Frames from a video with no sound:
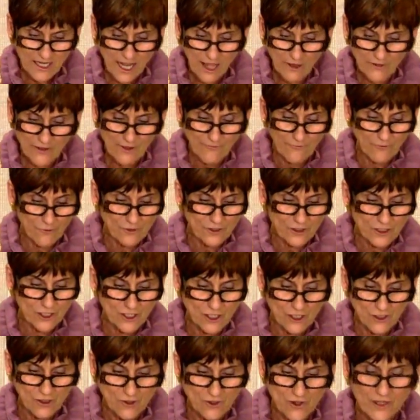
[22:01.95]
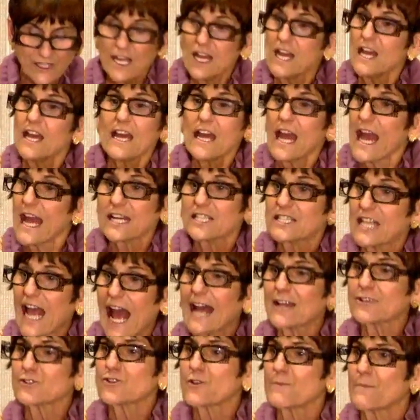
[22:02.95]
unhealthy foods to children
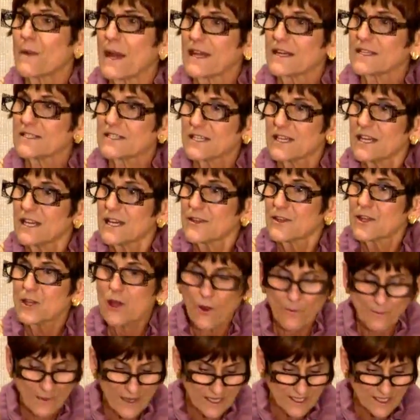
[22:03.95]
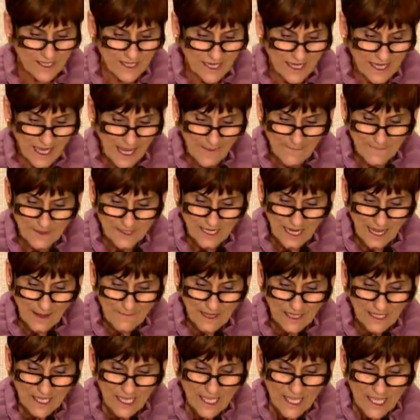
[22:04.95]
exacerbates the obesity
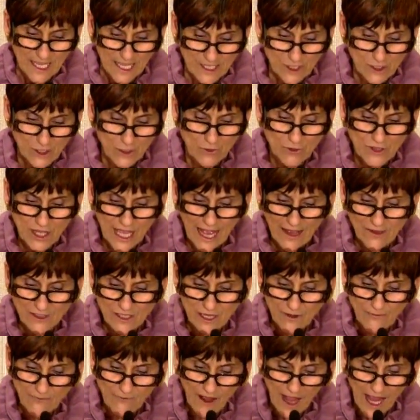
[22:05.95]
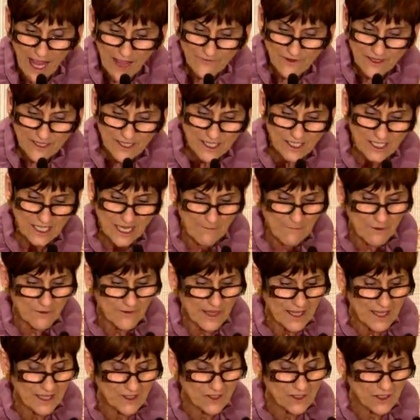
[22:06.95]
epidemic. In 2005, in December,
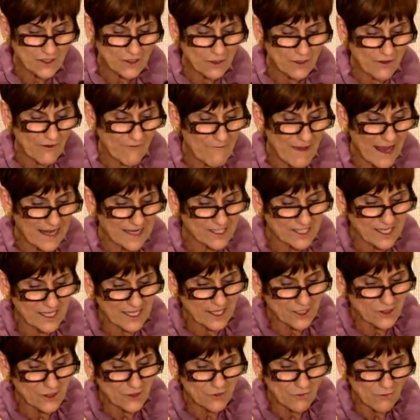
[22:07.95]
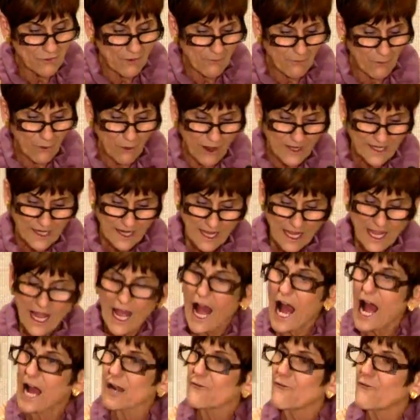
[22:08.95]
the Institute of Medicine issued a report
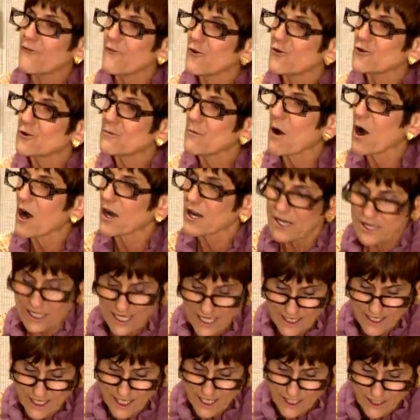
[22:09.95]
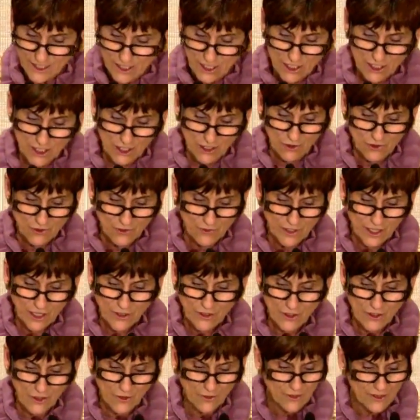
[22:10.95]
on food marketing to children
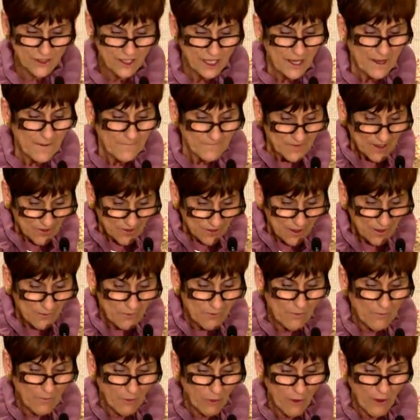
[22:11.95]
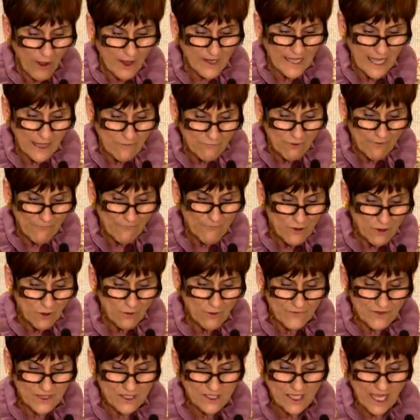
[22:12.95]
and youth. The report, a
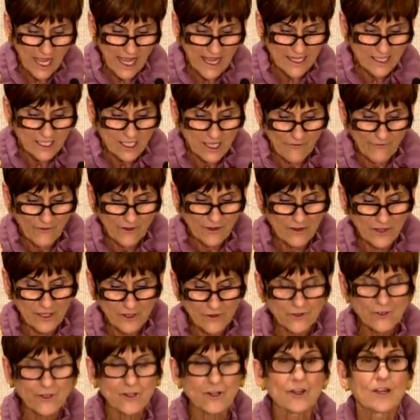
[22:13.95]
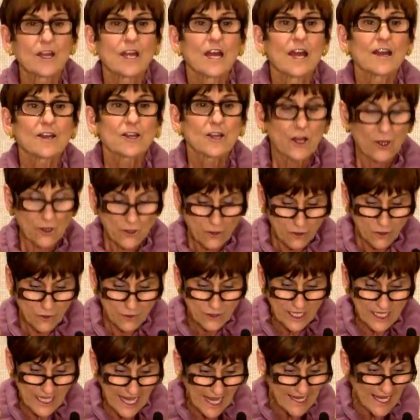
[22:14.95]
review of the scientific literature,
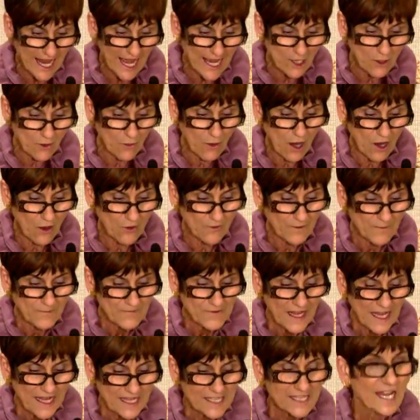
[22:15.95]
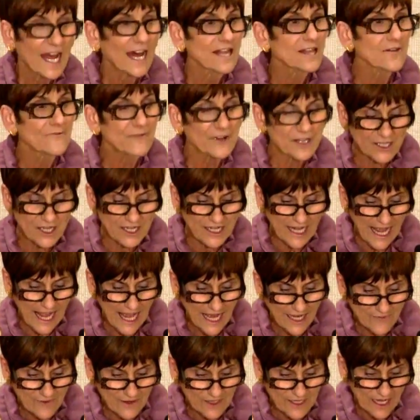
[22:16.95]
concluded, and I quote, Television
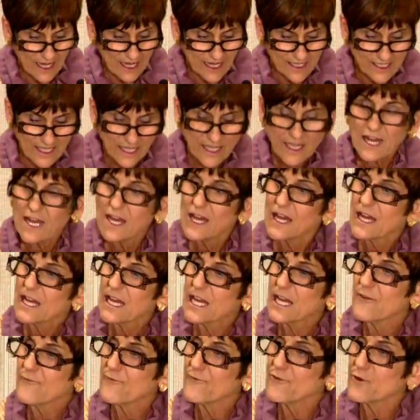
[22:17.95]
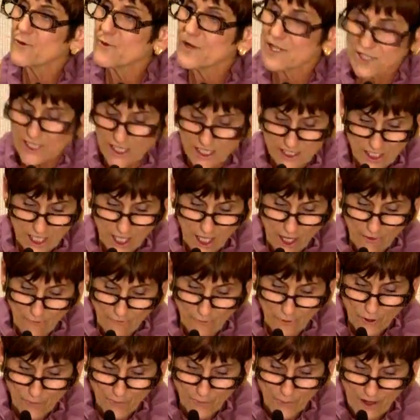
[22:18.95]
advertising influences
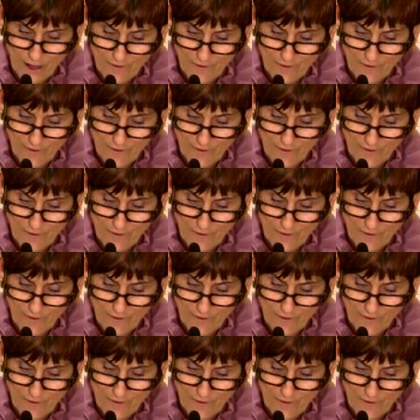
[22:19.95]
food